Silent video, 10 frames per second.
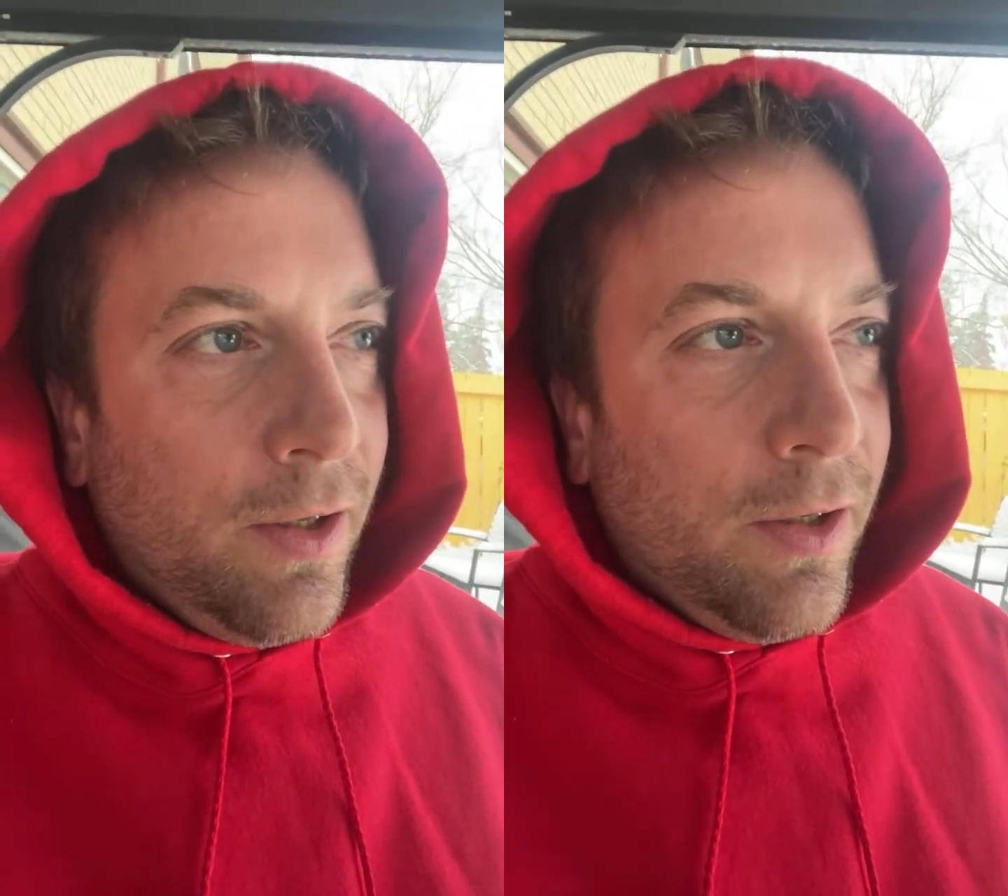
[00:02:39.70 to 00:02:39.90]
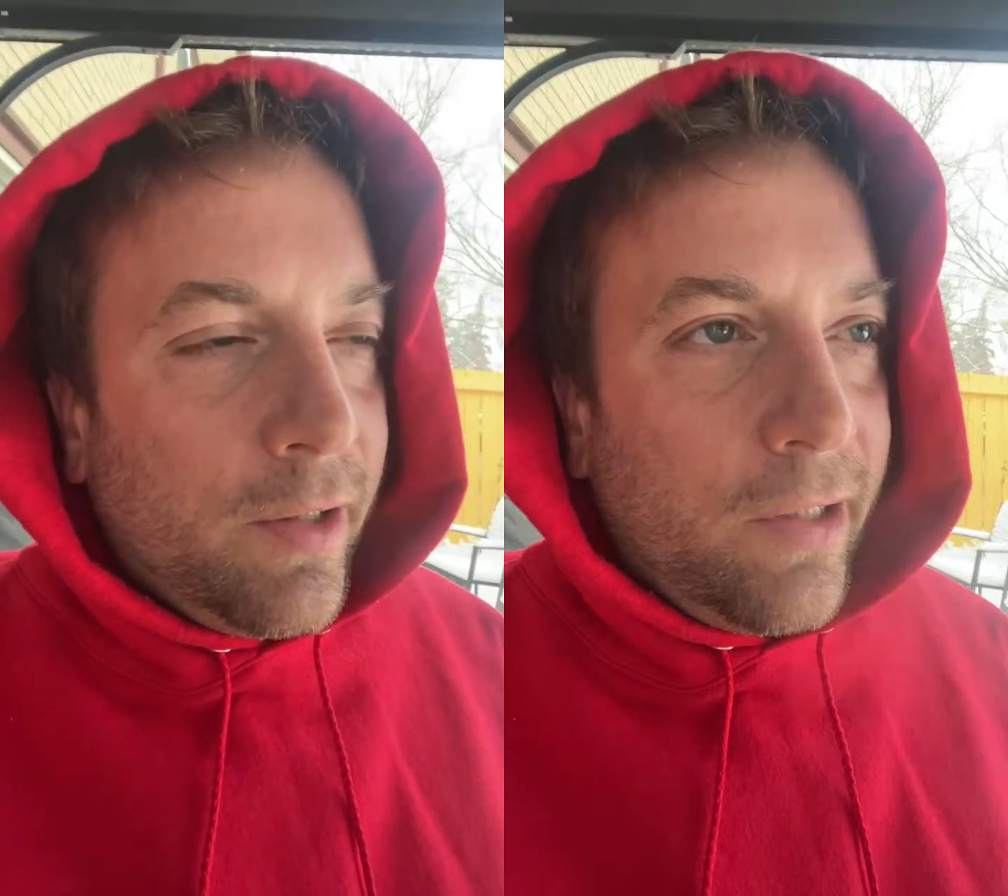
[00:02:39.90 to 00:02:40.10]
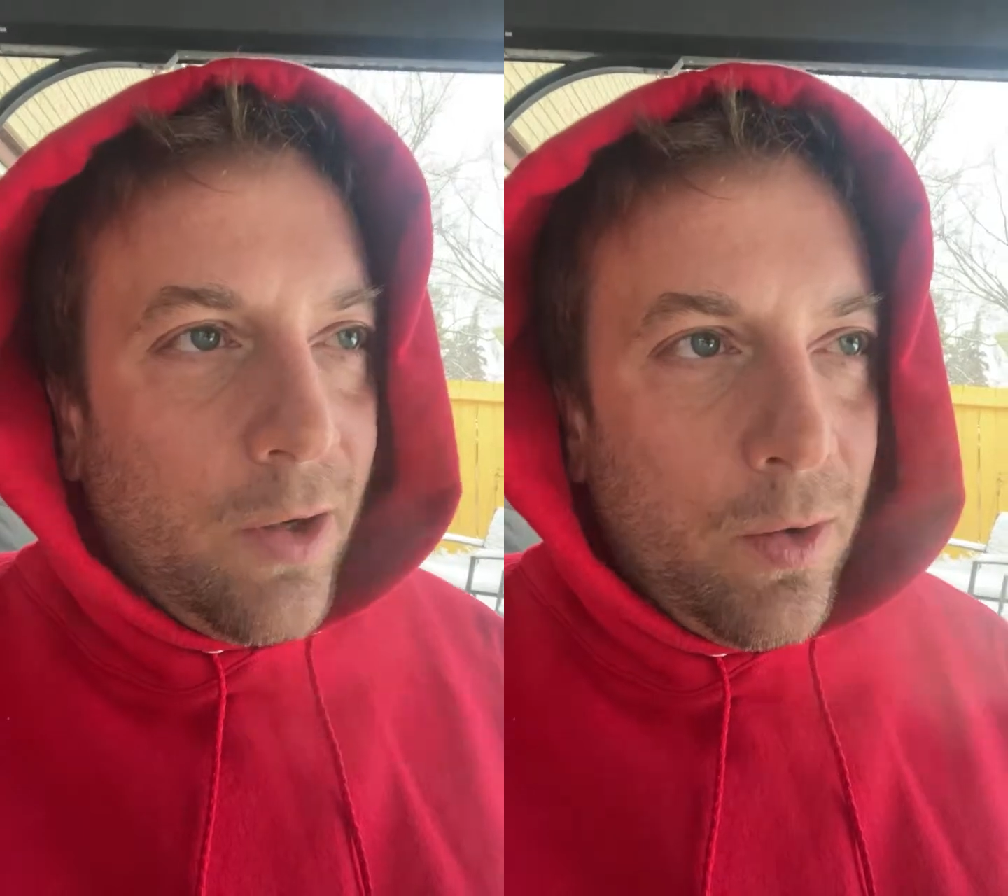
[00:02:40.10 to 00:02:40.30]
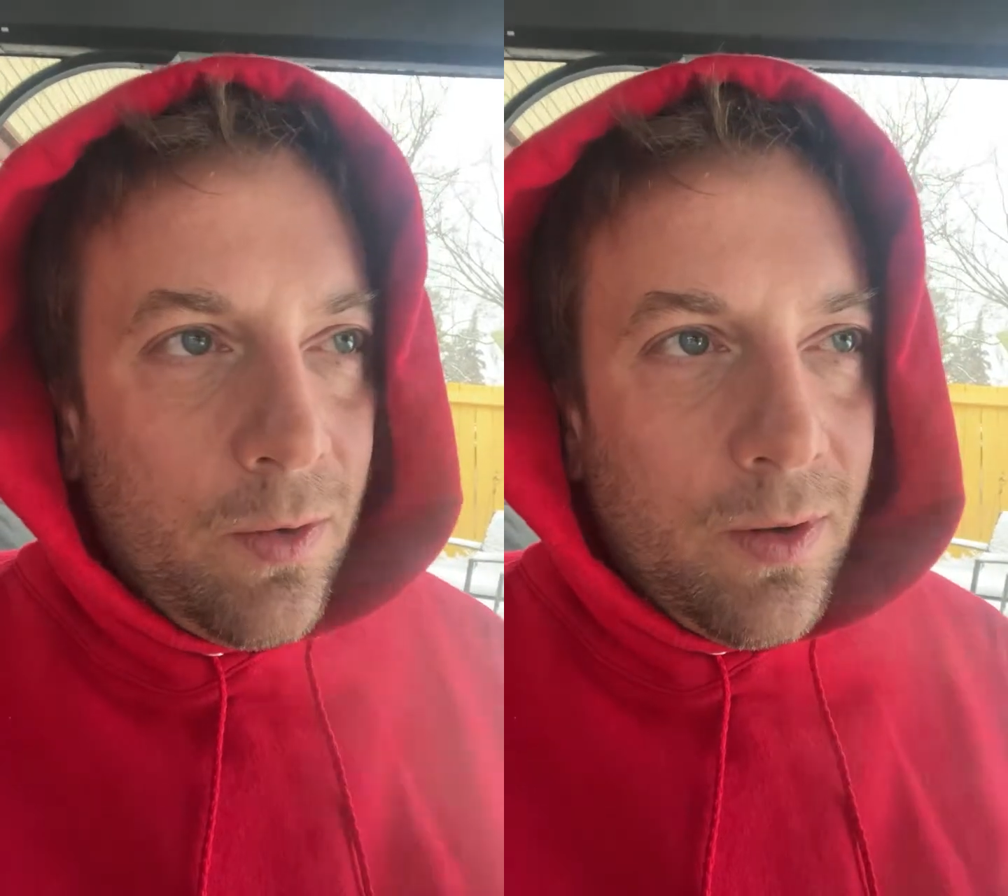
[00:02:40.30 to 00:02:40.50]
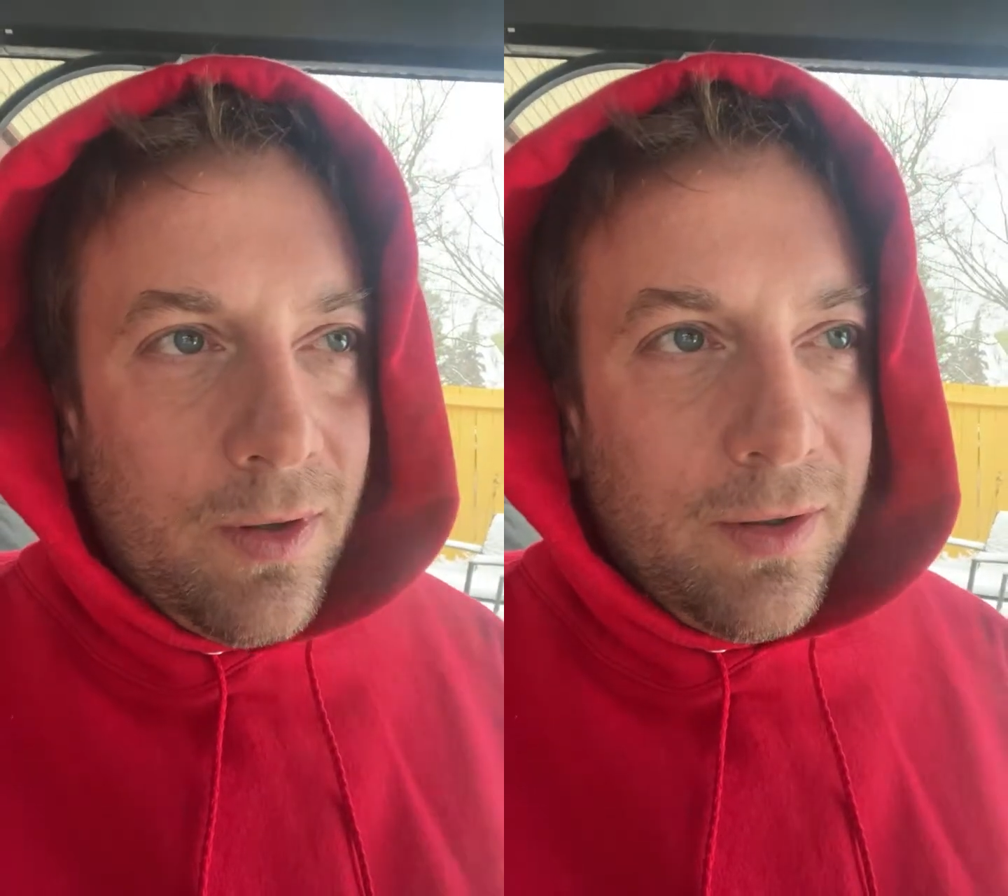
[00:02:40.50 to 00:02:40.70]

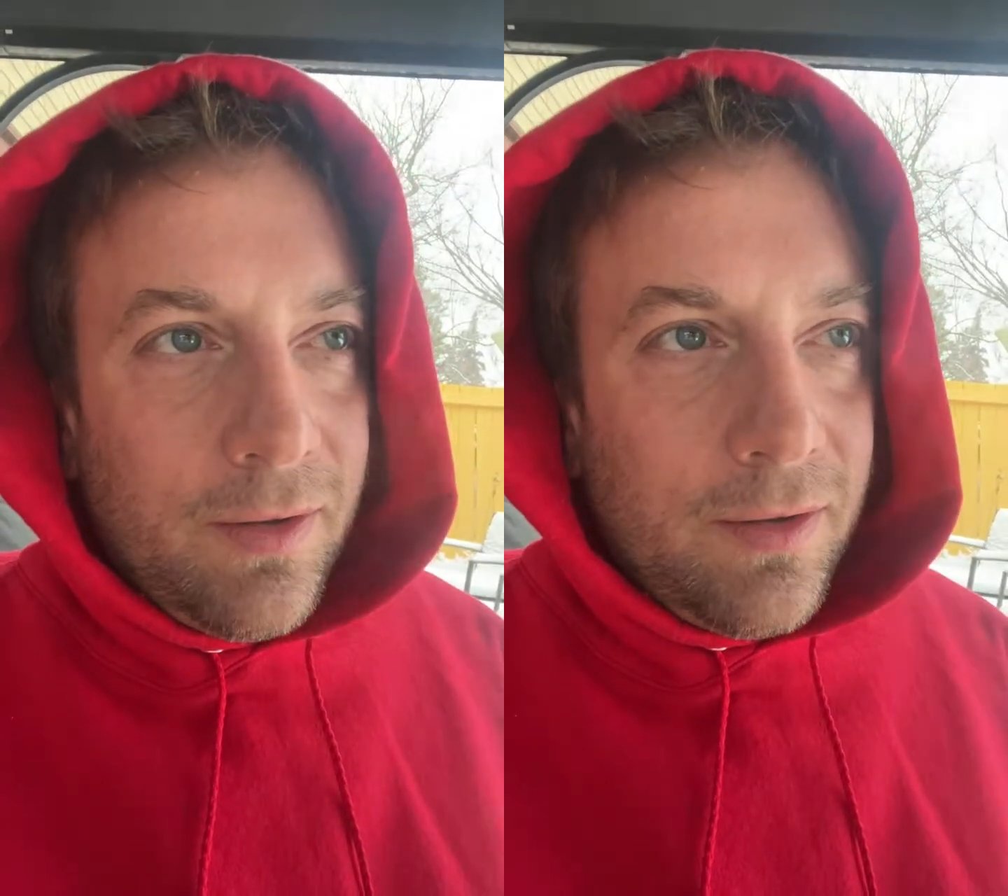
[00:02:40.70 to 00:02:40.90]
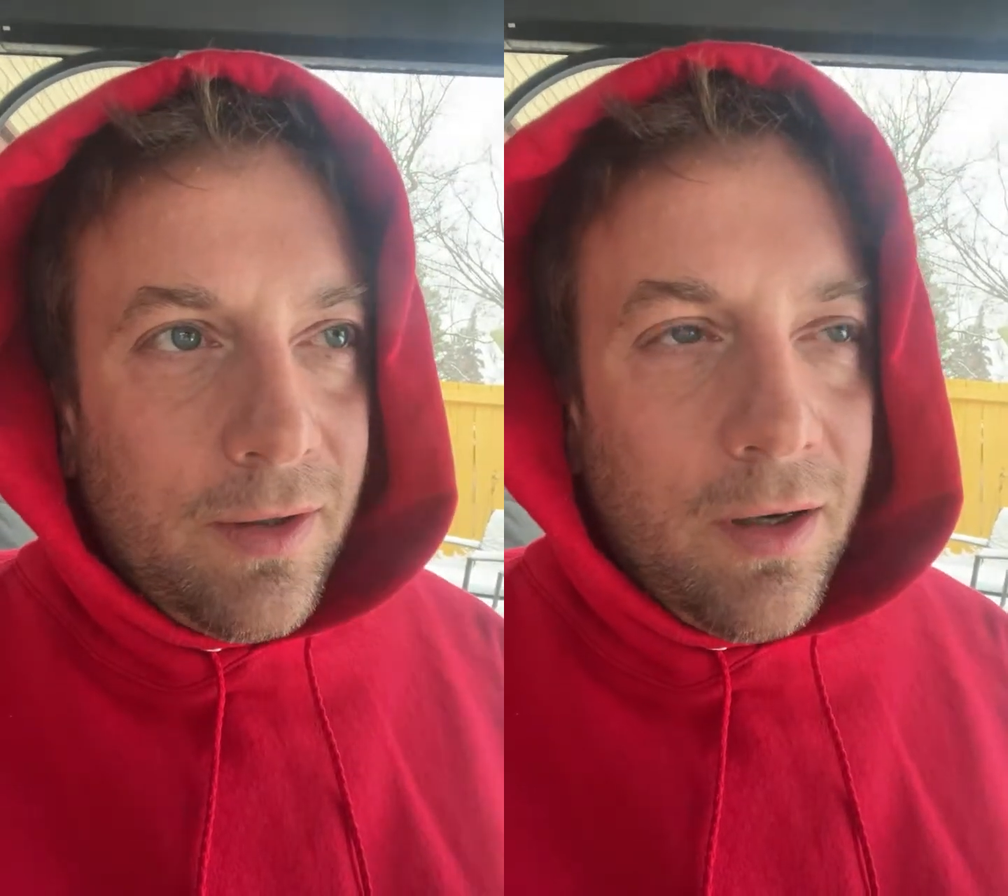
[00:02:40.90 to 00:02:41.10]
so a